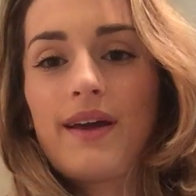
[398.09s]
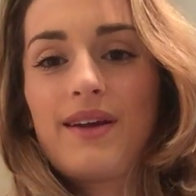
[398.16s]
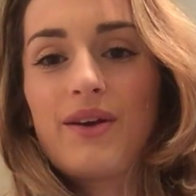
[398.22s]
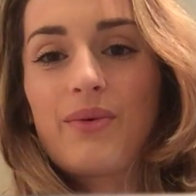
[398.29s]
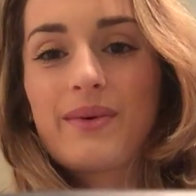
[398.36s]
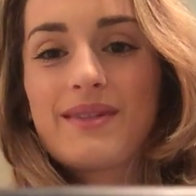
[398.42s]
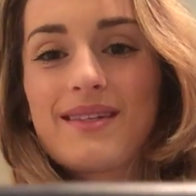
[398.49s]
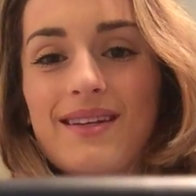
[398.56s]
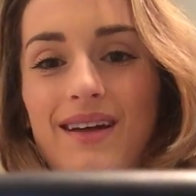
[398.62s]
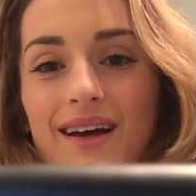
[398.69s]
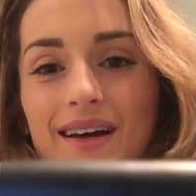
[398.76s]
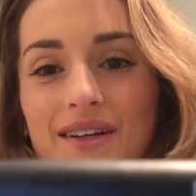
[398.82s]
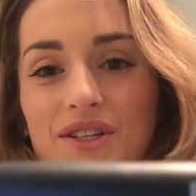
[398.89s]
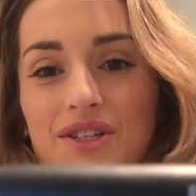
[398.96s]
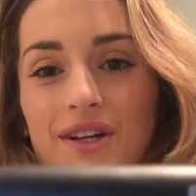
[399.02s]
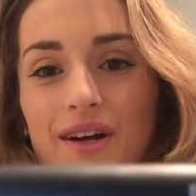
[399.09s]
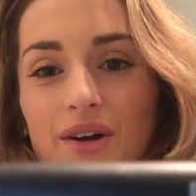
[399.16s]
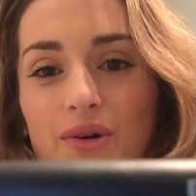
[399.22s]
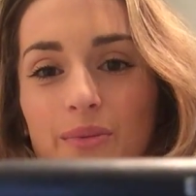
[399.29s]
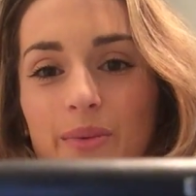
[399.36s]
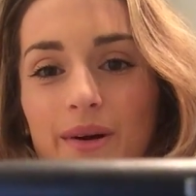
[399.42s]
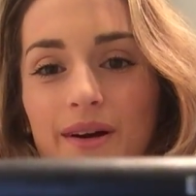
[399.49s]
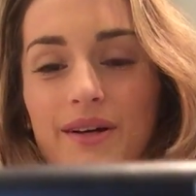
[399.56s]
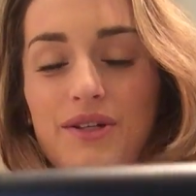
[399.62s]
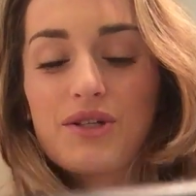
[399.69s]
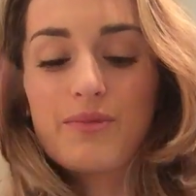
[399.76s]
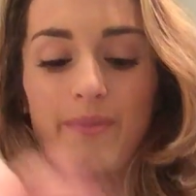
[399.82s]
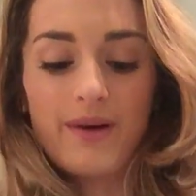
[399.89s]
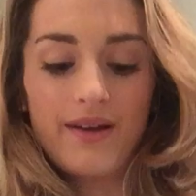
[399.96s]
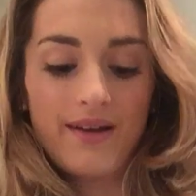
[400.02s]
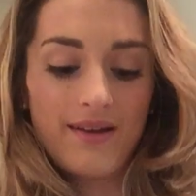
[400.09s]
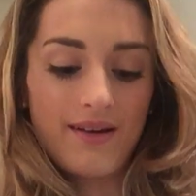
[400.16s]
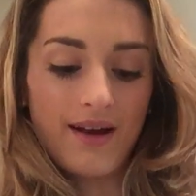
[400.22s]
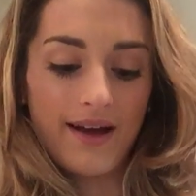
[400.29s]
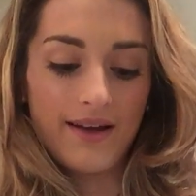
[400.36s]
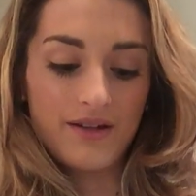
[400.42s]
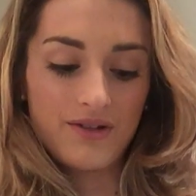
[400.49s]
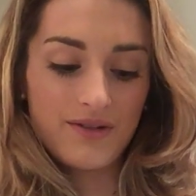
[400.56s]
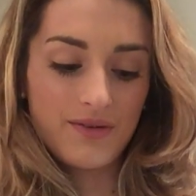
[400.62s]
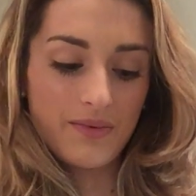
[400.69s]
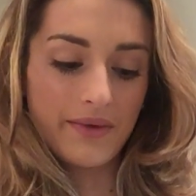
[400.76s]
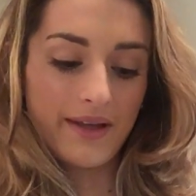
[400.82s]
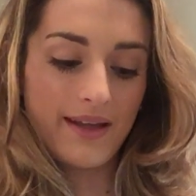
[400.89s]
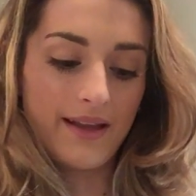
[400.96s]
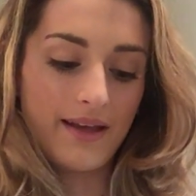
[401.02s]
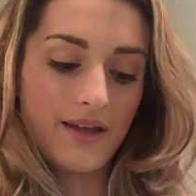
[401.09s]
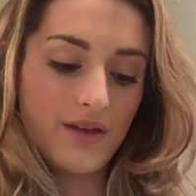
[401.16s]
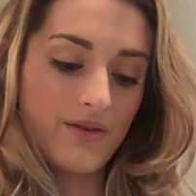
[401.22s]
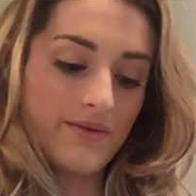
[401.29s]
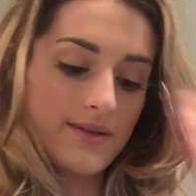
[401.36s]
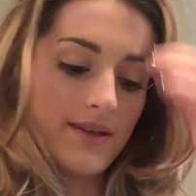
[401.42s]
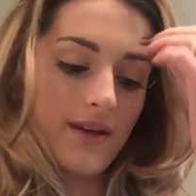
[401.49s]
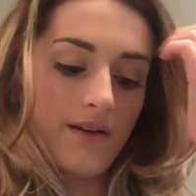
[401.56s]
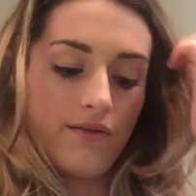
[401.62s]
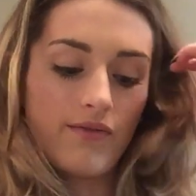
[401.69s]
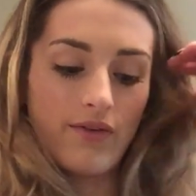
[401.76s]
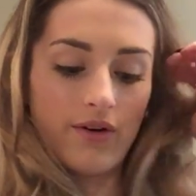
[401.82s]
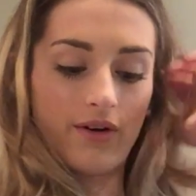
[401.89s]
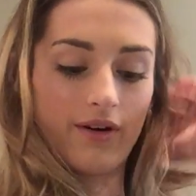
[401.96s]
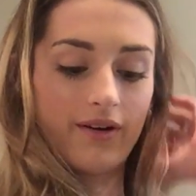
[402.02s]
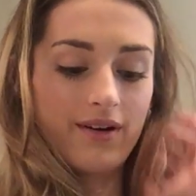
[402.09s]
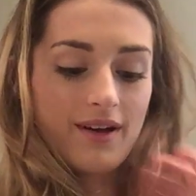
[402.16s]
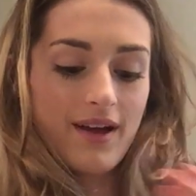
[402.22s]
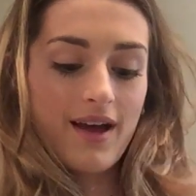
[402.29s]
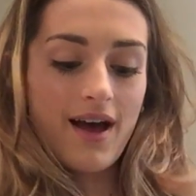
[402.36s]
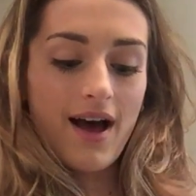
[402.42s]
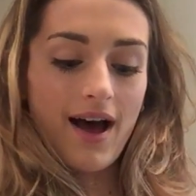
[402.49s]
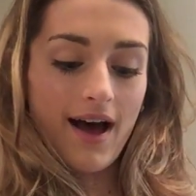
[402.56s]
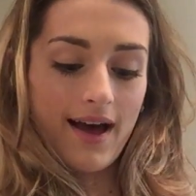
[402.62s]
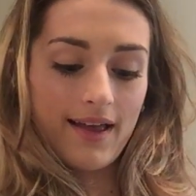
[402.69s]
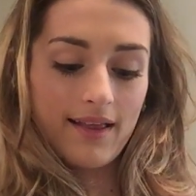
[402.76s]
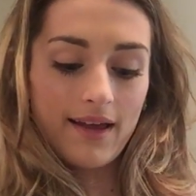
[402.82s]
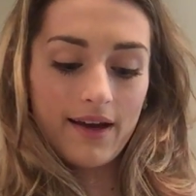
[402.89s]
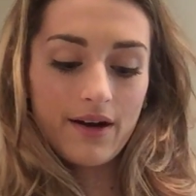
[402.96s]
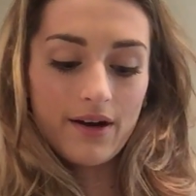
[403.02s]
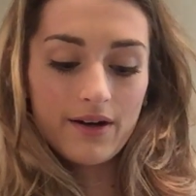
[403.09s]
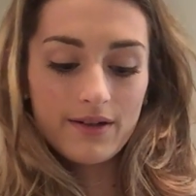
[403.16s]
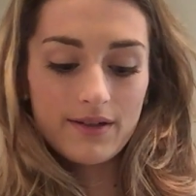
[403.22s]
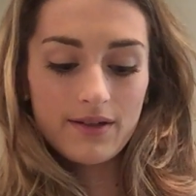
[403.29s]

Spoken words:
I know it's an eyeshadow brush, but I just really like using it for highlighter.